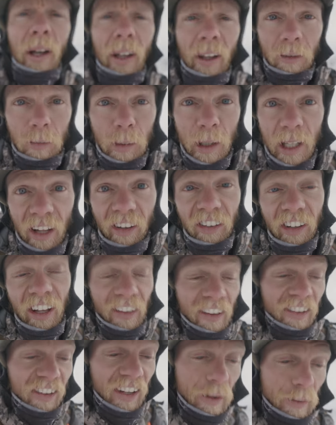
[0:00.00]
Well, everybody else
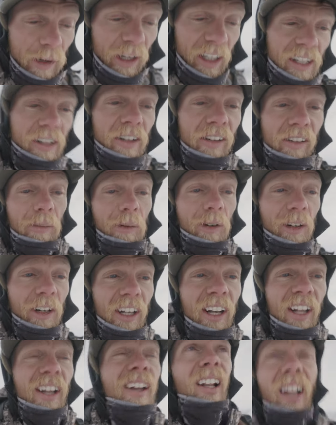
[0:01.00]
had the same idea this
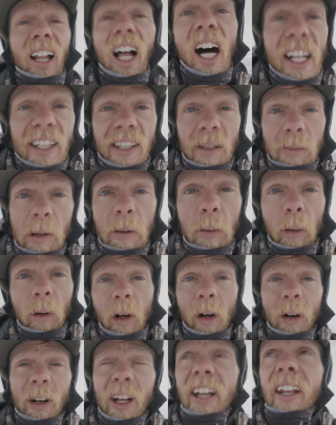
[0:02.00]
morning. Lots of people
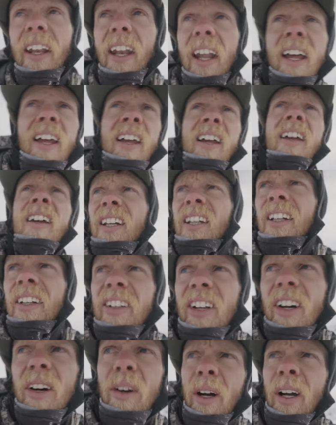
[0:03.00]
road hunting.
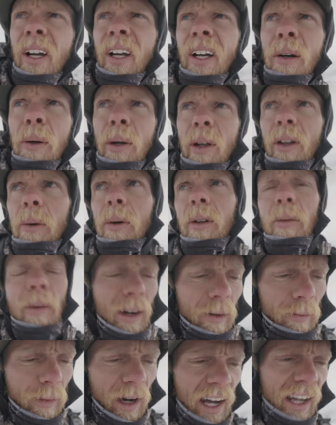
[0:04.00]
So we only went
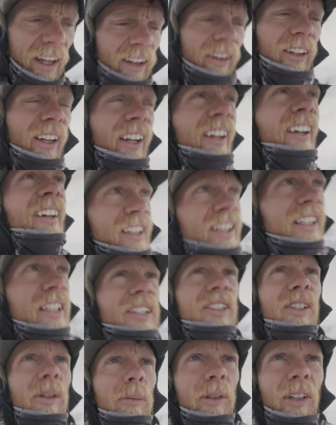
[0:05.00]
about a mile and
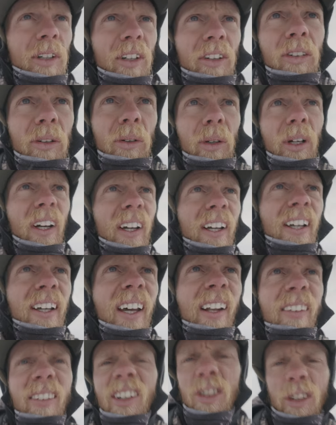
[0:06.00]
Jumped into a
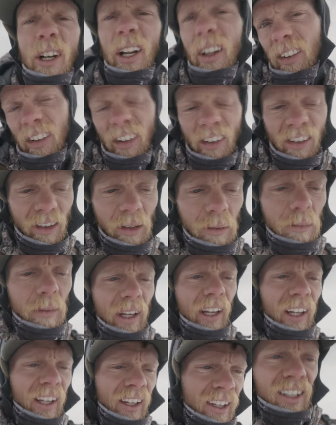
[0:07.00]
kind of a trail system
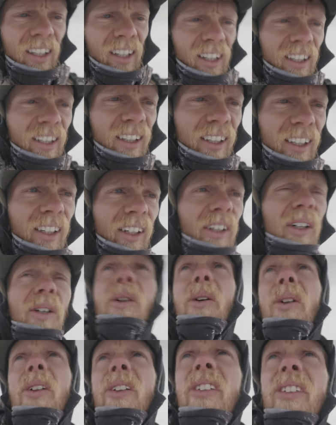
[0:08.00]
and gonna
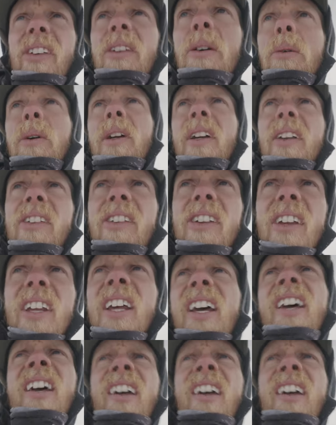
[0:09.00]
go see what we can see.